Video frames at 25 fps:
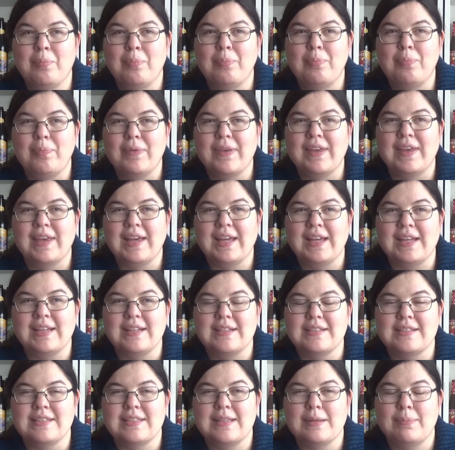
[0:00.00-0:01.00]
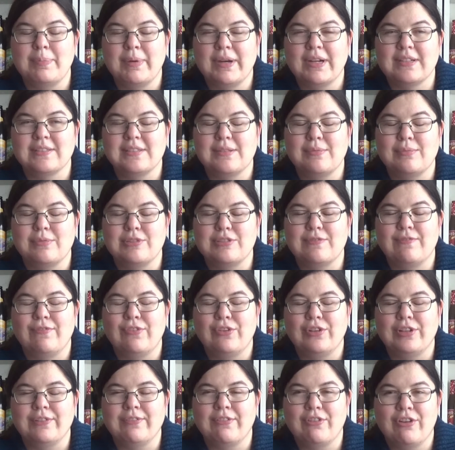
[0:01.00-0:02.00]
because the person was
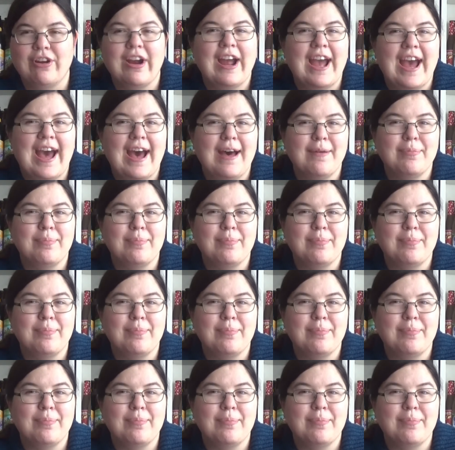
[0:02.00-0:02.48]
full of crap.